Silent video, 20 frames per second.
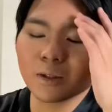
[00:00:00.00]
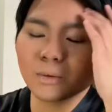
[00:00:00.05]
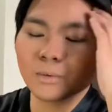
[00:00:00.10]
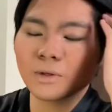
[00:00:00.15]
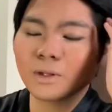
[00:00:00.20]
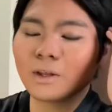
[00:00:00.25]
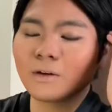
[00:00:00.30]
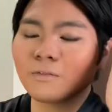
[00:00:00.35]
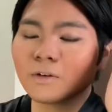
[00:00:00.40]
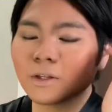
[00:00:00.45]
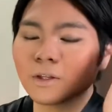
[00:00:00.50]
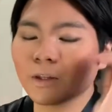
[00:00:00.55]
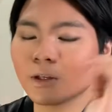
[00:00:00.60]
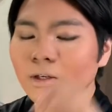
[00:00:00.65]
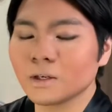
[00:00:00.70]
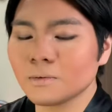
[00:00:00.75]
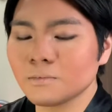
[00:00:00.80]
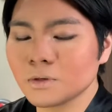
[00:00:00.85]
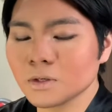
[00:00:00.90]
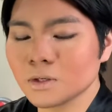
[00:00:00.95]
with everything,
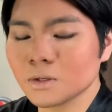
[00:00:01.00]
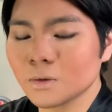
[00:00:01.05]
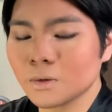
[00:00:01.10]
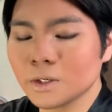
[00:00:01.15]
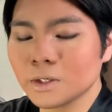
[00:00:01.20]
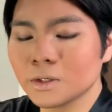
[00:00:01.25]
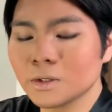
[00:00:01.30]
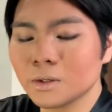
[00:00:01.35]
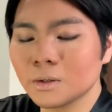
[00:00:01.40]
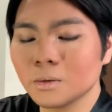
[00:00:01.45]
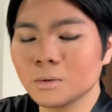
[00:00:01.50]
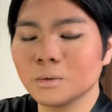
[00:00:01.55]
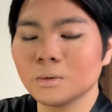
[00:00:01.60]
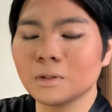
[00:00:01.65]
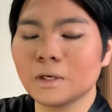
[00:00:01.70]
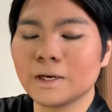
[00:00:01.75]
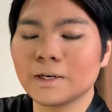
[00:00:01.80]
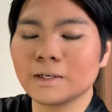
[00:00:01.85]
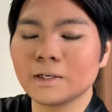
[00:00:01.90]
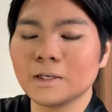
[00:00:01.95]
I'm just going to
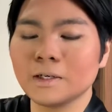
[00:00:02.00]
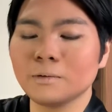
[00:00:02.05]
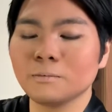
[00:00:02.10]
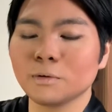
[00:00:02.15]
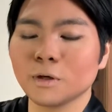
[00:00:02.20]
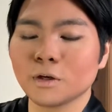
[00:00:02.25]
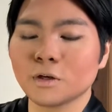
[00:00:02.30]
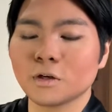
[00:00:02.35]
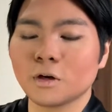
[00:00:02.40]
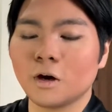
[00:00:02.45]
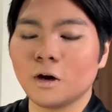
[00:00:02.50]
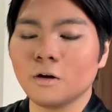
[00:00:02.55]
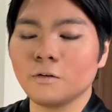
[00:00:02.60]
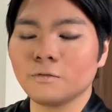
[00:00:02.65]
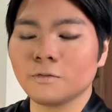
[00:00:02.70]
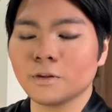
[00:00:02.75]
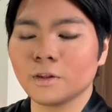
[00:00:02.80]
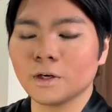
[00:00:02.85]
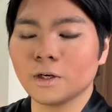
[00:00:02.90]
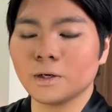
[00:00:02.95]
lightly brush off
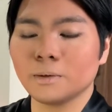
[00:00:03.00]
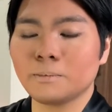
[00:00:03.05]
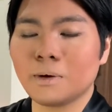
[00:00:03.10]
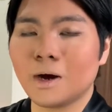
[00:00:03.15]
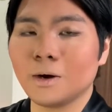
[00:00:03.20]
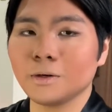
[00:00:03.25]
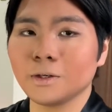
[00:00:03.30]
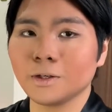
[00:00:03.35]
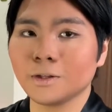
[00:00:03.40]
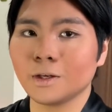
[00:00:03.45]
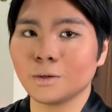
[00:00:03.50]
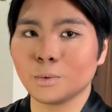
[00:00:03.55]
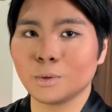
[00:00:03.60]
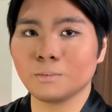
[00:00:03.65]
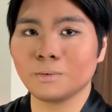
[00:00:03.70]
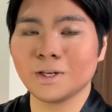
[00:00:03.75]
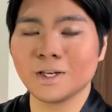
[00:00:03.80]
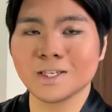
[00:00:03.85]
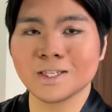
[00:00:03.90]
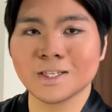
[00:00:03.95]
the powder that we
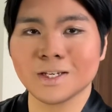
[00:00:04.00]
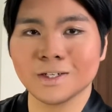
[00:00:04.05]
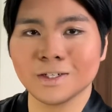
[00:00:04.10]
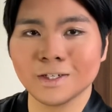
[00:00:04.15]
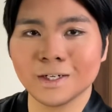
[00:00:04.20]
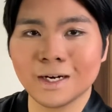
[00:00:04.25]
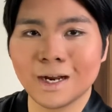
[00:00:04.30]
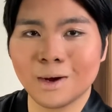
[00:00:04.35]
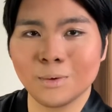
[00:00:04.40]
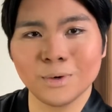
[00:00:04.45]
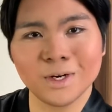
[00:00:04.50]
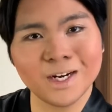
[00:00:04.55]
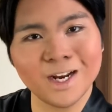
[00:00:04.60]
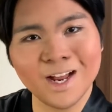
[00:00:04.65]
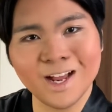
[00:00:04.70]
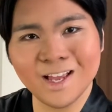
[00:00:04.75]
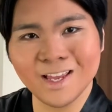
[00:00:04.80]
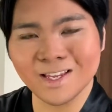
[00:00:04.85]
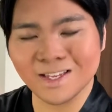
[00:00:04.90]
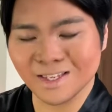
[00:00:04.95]
placed under our
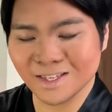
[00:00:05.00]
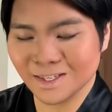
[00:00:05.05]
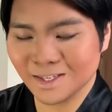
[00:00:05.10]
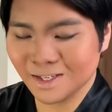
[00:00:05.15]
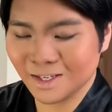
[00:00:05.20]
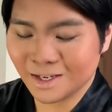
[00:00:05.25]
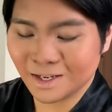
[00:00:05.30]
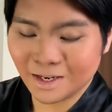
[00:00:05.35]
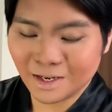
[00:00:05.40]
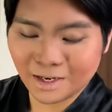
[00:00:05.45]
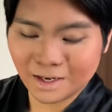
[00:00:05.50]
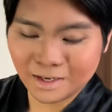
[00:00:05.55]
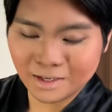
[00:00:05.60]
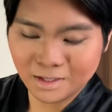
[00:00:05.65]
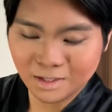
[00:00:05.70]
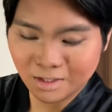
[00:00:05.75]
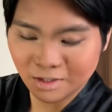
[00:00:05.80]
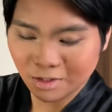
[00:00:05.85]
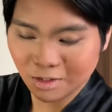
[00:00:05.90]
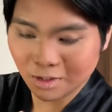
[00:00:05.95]
eyes.
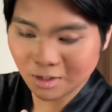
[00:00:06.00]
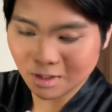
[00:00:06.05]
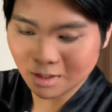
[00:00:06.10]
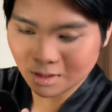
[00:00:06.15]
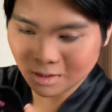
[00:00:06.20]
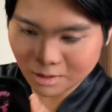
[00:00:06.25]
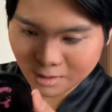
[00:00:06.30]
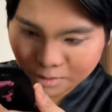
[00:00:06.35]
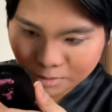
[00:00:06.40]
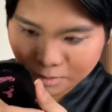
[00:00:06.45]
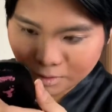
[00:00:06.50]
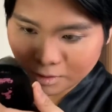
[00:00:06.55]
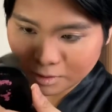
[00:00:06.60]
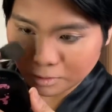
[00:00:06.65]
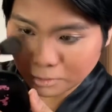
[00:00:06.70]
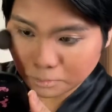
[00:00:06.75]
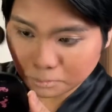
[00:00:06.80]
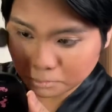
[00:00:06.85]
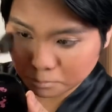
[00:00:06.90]
So just to